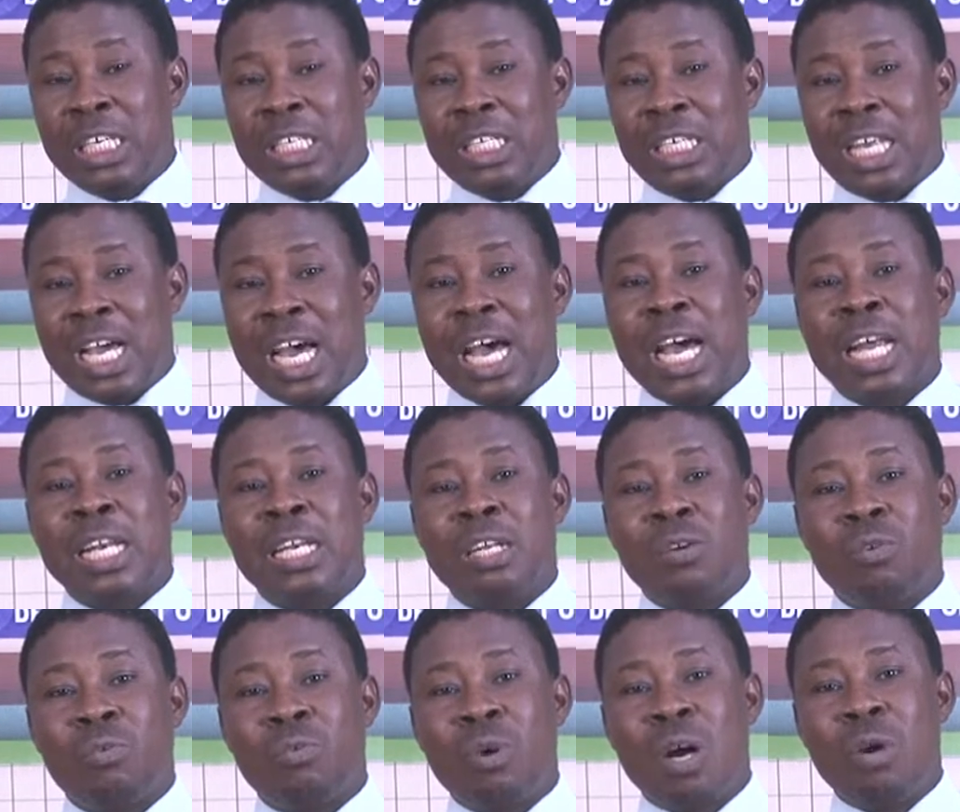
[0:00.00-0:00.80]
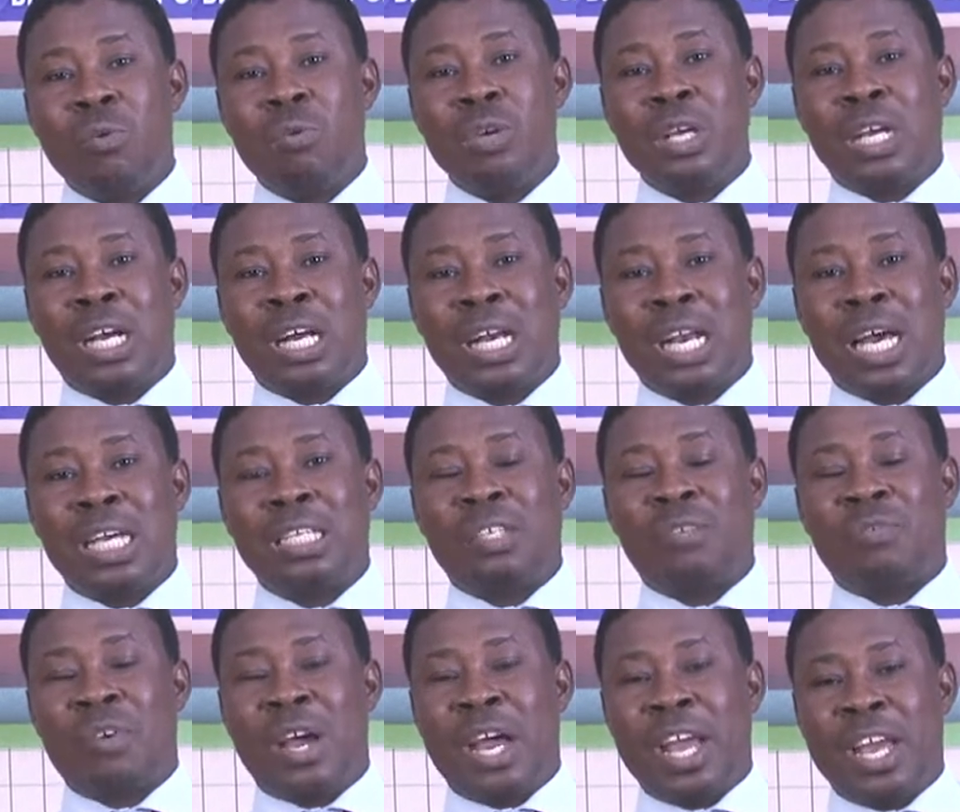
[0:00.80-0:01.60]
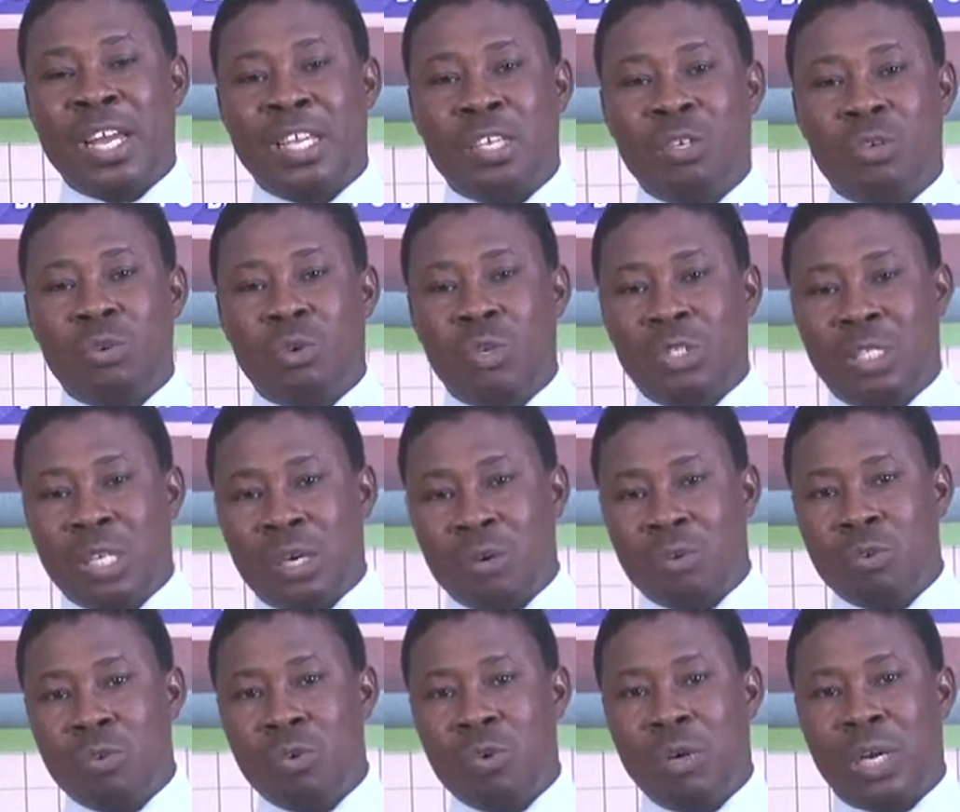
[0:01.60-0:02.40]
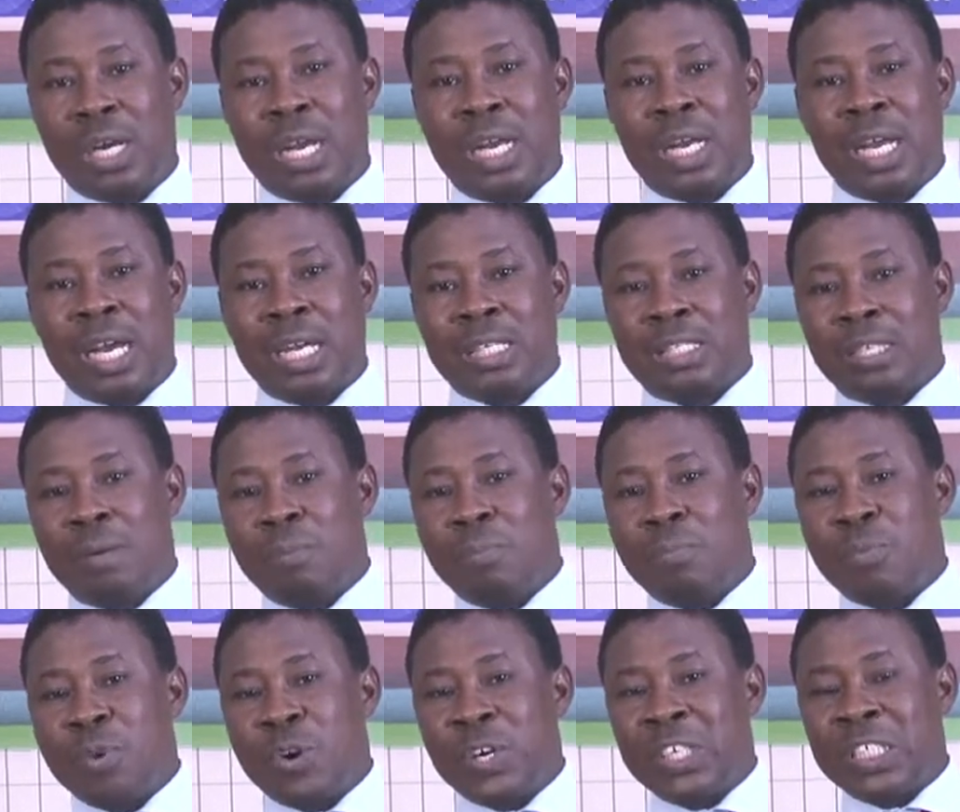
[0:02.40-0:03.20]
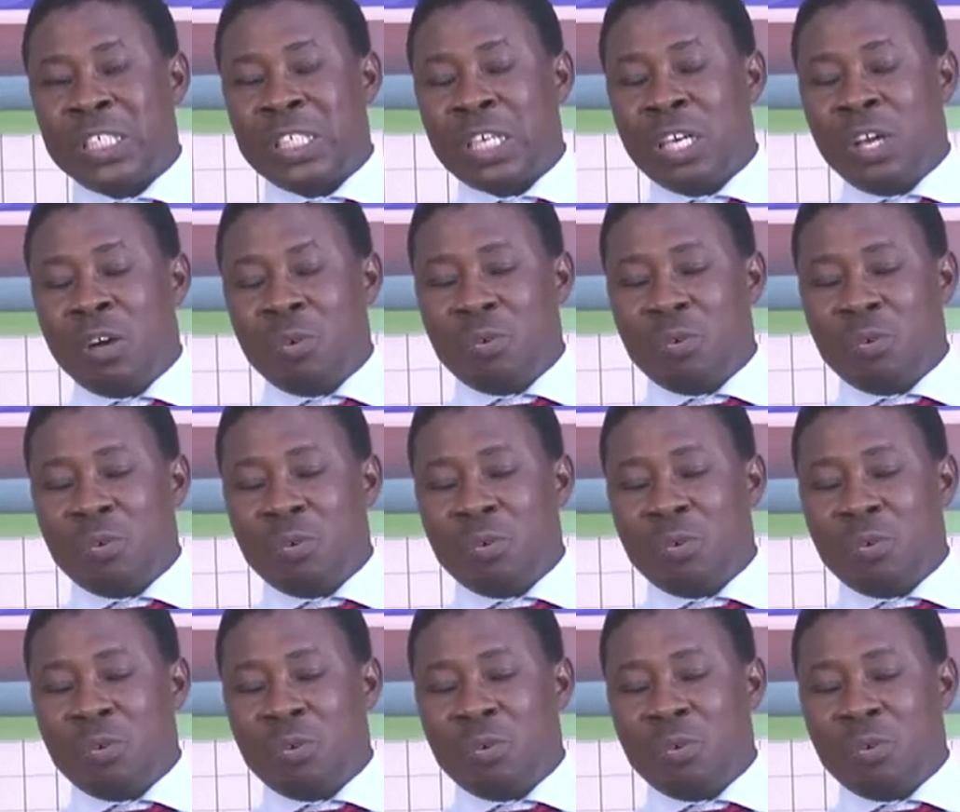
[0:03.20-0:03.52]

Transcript: that when we classify NGOs, and we'll look at that at some point,